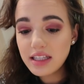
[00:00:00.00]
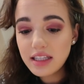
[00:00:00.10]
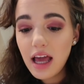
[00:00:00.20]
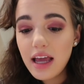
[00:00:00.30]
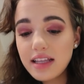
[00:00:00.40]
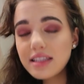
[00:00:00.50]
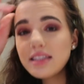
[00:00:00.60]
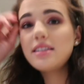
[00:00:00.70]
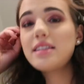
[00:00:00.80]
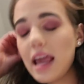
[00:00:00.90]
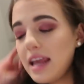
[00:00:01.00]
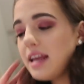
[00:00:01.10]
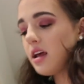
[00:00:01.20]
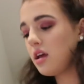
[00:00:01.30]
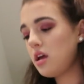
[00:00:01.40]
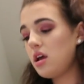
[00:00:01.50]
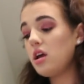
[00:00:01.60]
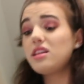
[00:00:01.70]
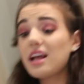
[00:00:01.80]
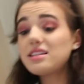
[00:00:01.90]
Isn't that insane?
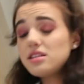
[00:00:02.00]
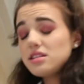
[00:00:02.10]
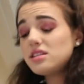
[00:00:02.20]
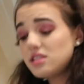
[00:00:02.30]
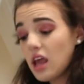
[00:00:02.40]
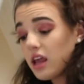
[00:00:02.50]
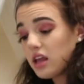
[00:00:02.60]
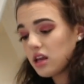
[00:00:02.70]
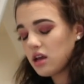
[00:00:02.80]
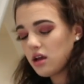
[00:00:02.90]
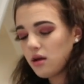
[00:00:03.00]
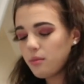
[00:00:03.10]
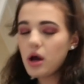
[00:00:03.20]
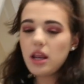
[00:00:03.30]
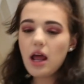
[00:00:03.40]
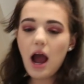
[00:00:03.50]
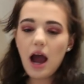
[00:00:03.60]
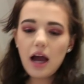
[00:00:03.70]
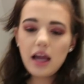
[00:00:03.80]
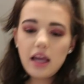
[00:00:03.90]
That's insane. But
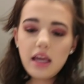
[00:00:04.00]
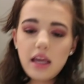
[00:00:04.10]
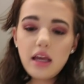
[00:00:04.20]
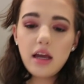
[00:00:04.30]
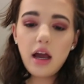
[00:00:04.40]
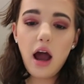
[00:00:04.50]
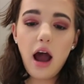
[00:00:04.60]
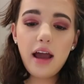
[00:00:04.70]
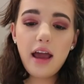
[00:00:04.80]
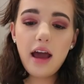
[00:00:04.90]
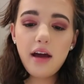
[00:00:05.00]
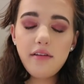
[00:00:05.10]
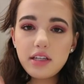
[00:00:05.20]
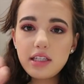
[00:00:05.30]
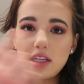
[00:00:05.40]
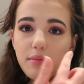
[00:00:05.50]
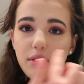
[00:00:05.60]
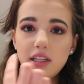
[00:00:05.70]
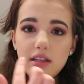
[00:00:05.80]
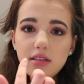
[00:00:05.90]
I have
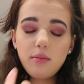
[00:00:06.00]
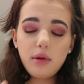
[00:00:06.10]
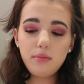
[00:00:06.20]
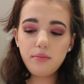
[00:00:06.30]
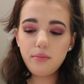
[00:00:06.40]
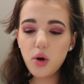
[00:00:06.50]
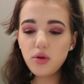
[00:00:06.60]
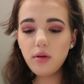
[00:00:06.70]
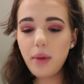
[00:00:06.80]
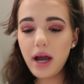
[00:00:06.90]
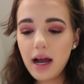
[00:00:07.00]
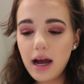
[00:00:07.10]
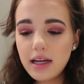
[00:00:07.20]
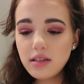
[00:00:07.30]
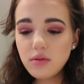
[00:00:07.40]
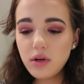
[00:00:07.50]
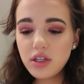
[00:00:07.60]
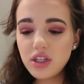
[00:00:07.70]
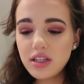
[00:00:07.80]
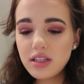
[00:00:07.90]
astigmatism in both of my eyes,
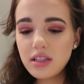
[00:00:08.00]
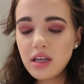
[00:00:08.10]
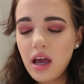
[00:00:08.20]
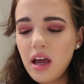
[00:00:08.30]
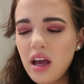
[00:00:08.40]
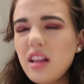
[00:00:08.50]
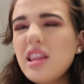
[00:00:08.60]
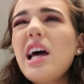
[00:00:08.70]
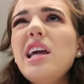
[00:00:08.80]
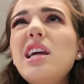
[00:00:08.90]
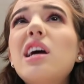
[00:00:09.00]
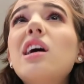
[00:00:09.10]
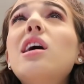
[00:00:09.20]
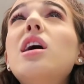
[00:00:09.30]
which is like,